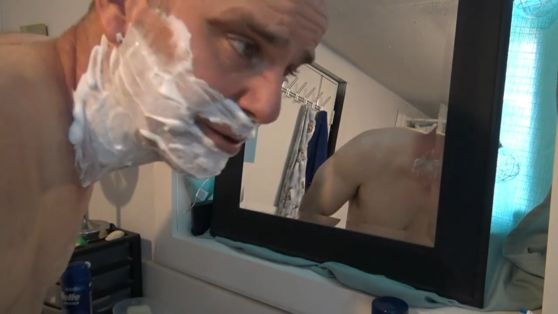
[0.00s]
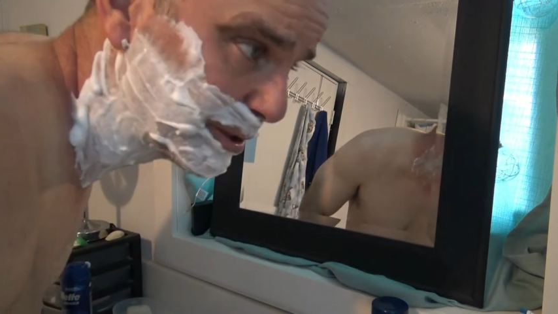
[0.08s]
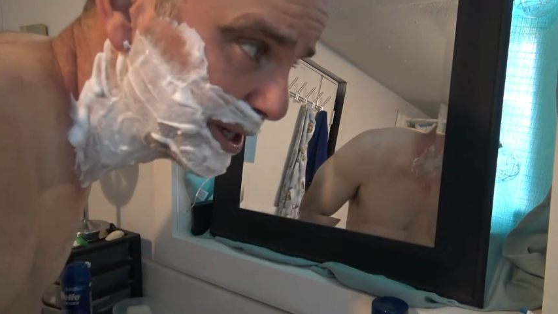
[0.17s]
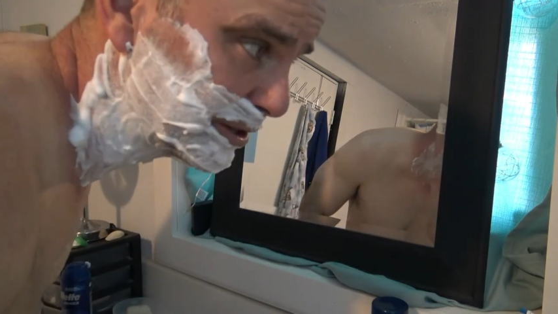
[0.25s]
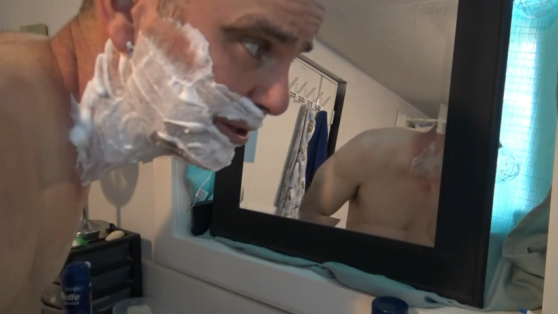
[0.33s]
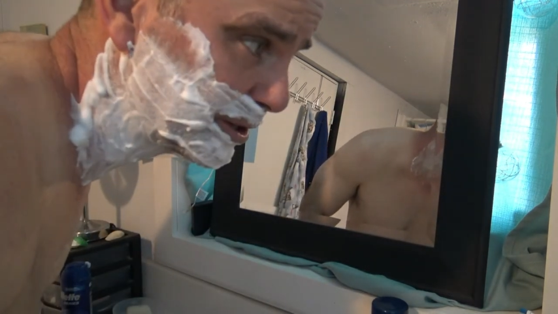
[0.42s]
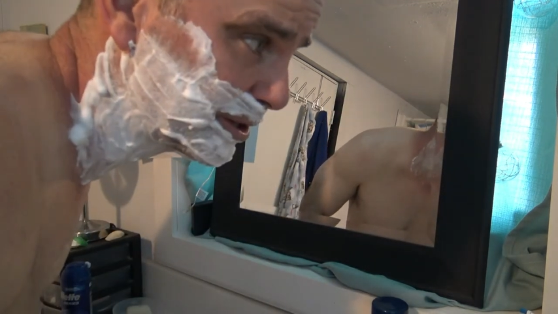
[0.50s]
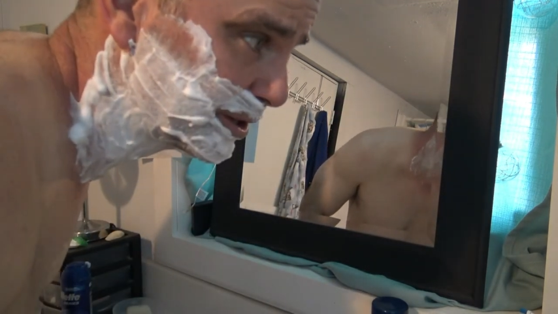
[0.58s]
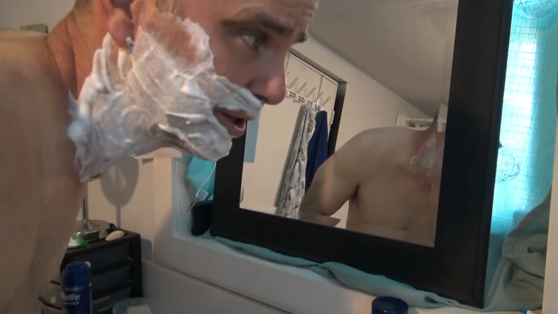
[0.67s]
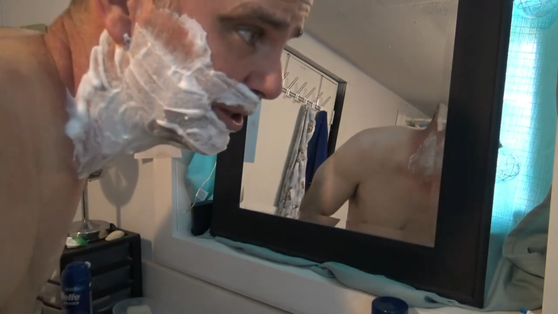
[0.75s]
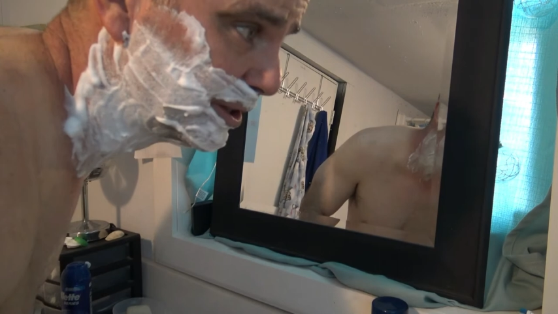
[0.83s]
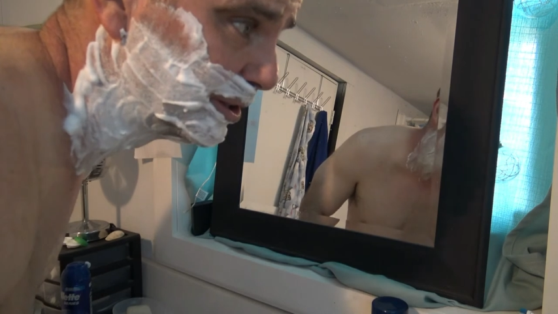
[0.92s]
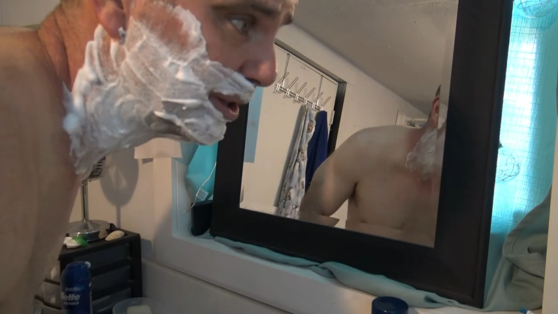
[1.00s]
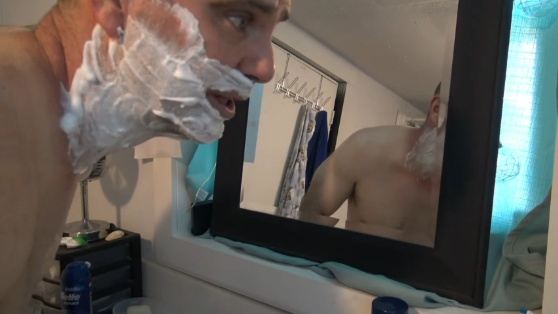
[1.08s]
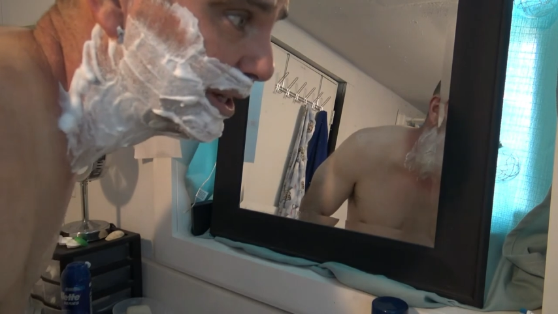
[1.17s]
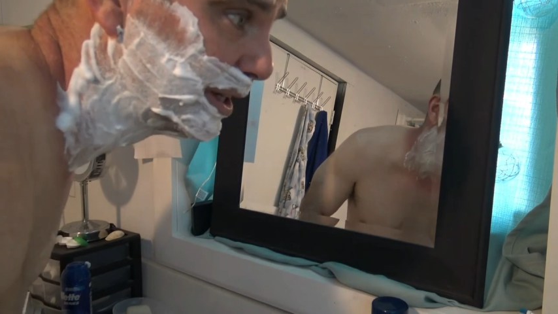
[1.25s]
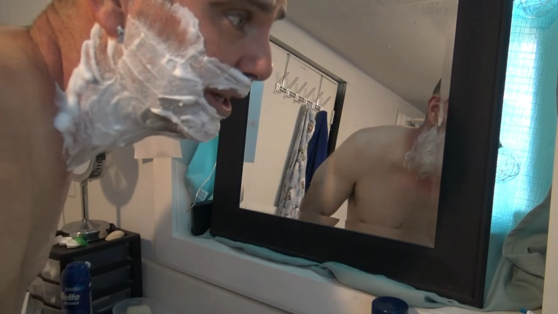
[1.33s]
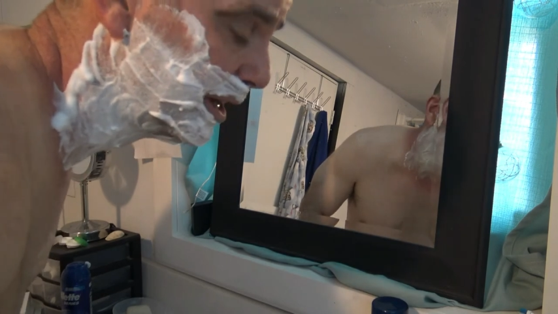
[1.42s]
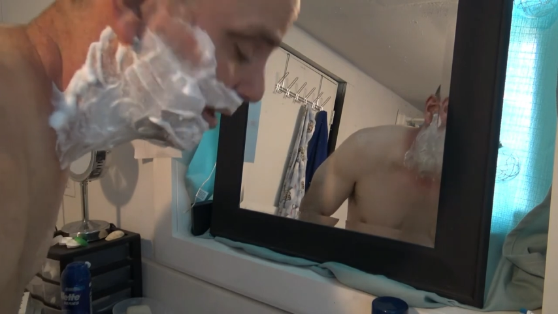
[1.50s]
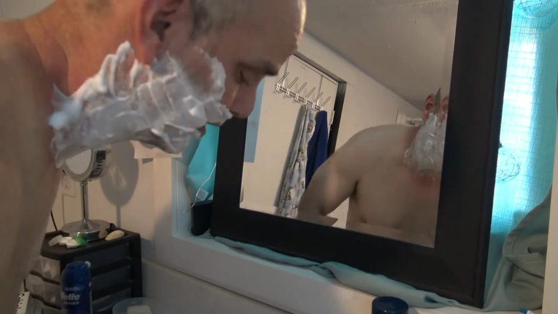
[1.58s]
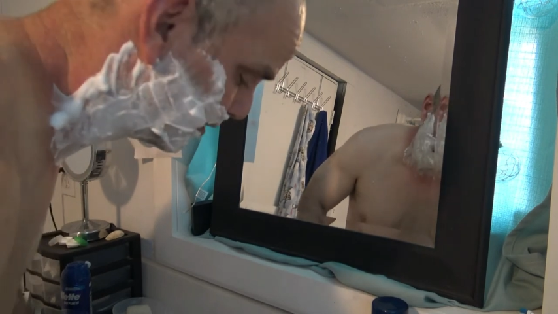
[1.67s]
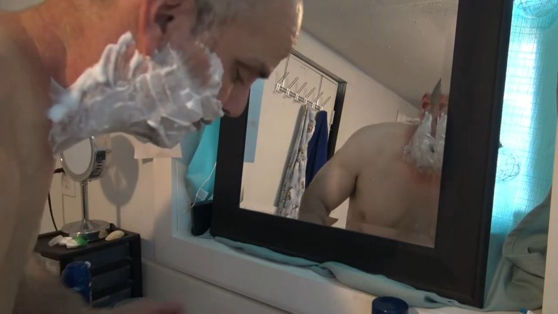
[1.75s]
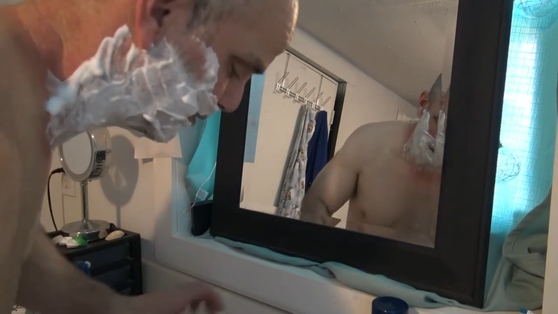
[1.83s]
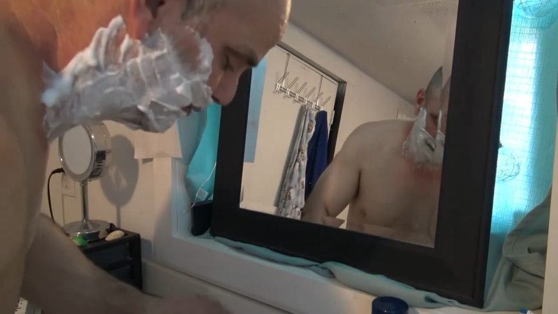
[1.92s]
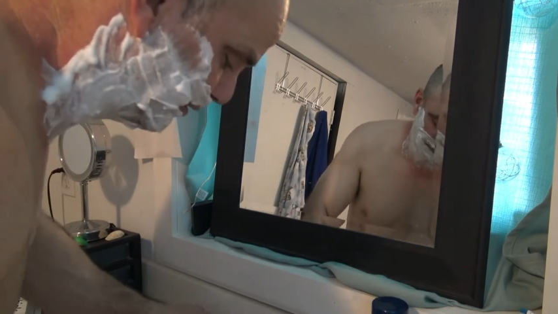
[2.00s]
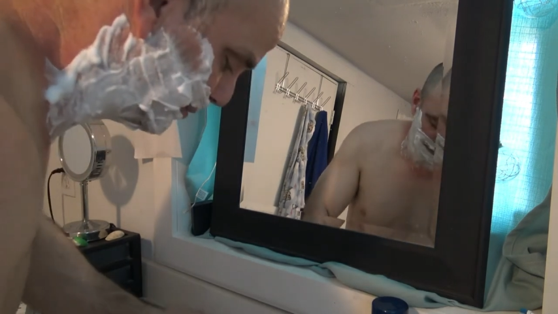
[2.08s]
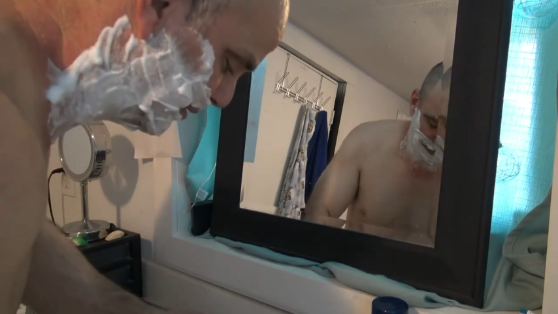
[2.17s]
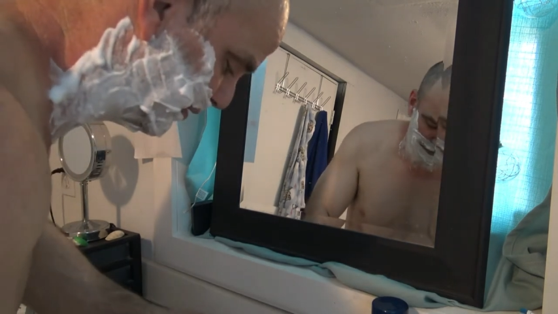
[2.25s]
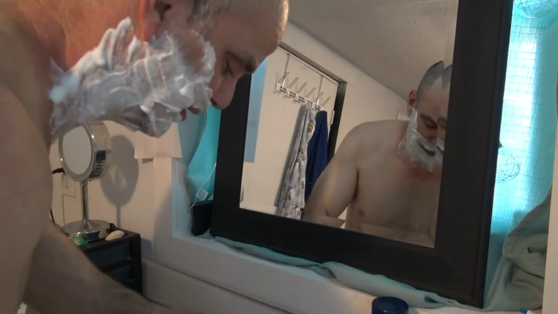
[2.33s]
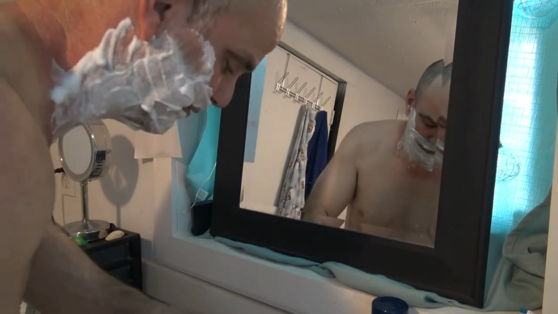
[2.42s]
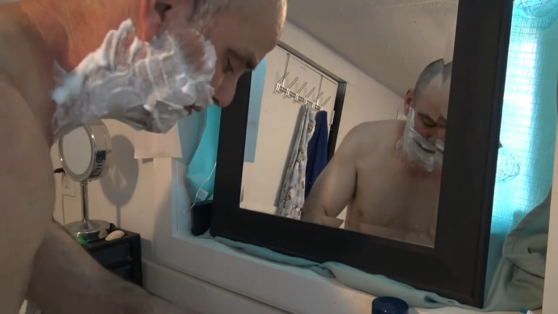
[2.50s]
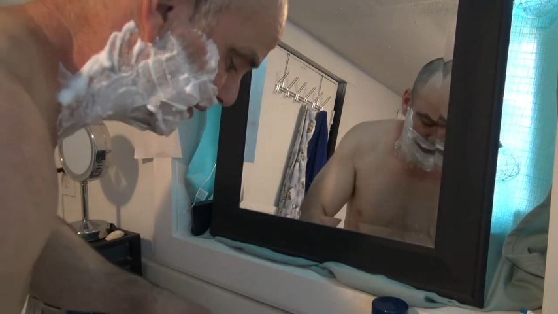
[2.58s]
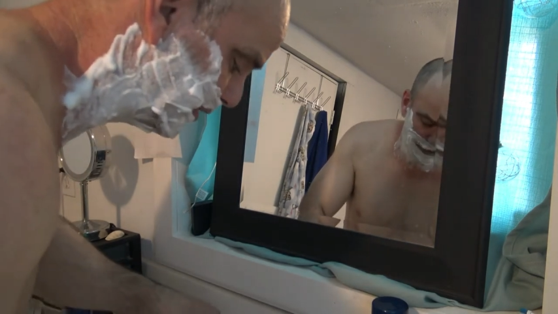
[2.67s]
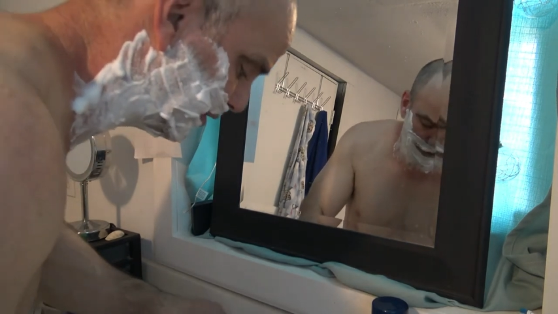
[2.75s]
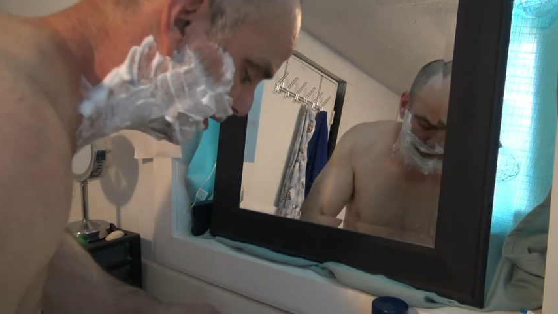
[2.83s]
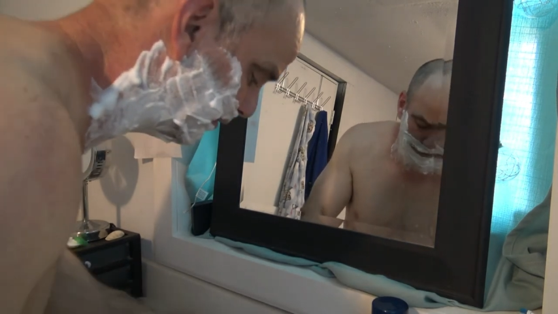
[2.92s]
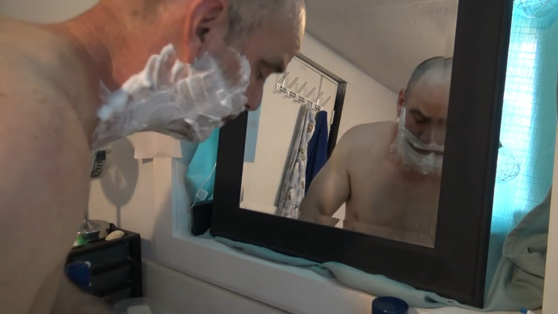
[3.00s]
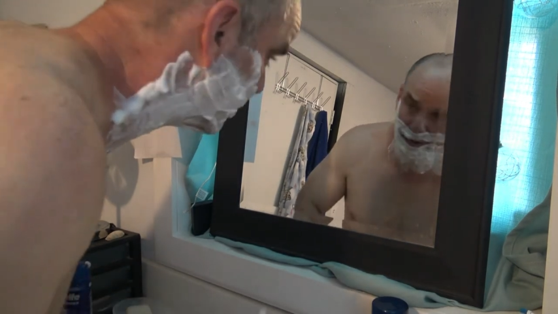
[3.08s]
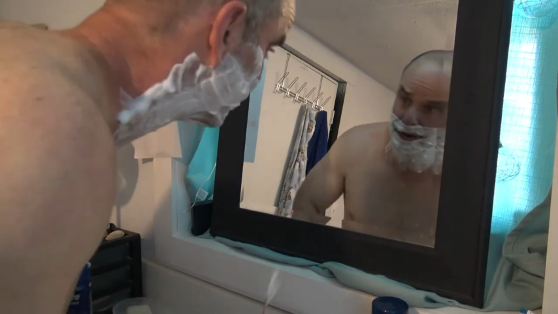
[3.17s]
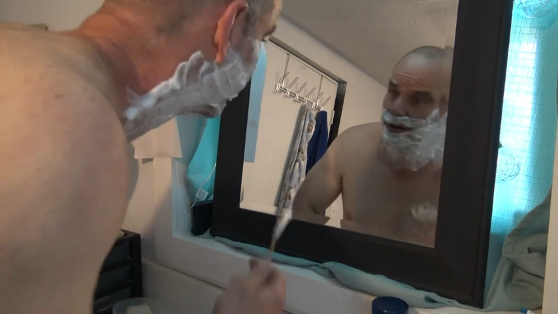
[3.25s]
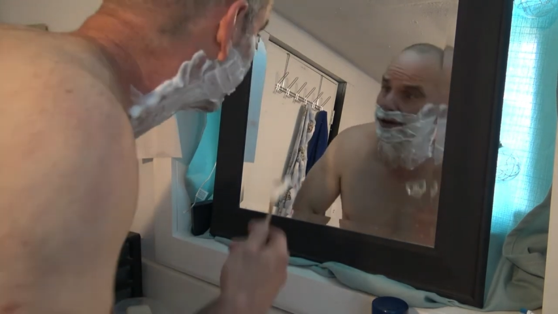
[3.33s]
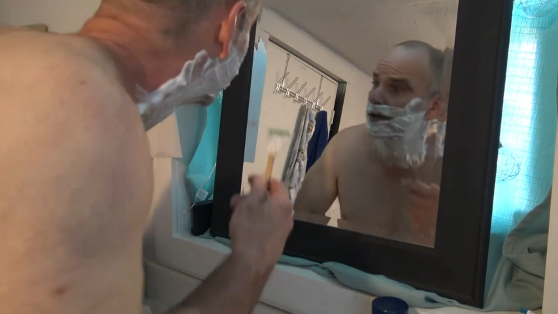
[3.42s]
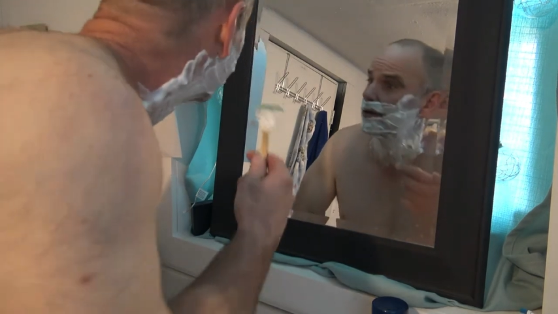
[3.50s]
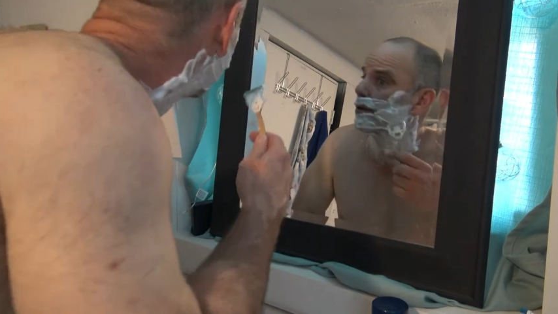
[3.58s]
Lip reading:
No face is visible, so there are no lips to read.